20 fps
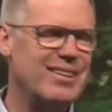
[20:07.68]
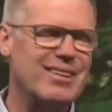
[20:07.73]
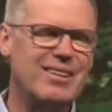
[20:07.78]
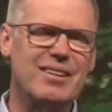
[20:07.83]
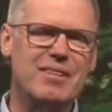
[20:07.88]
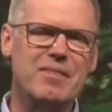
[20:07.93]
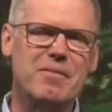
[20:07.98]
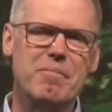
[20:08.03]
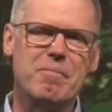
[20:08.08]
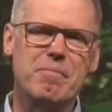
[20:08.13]

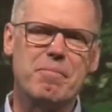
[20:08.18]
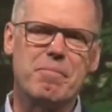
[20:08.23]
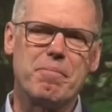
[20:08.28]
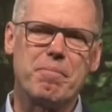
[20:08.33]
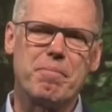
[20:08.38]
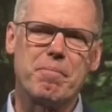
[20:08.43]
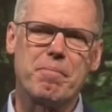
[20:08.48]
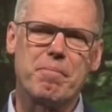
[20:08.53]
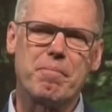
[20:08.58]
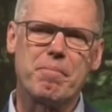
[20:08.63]

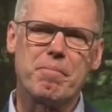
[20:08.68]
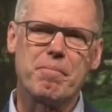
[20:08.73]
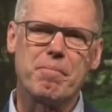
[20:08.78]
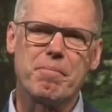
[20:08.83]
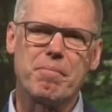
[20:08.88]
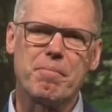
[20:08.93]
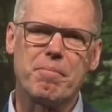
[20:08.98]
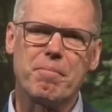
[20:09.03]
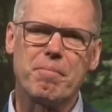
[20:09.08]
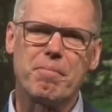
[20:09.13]

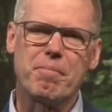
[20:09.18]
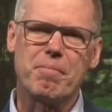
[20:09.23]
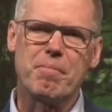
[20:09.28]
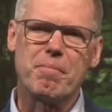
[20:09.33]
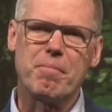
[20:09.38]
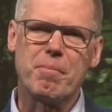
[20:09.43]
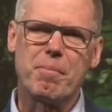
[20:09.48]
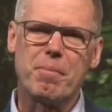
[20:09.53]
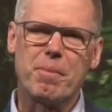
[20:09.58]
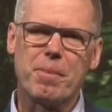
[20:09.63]

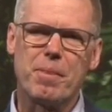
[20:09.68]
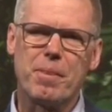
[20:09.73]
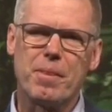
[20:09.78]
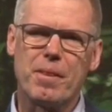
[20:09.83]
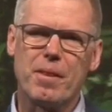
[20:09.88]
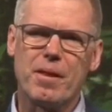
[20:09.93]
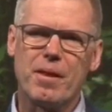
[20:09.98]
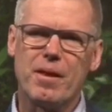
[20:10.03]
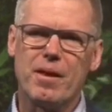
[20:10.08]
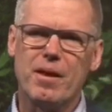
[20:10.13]
(no one is talking)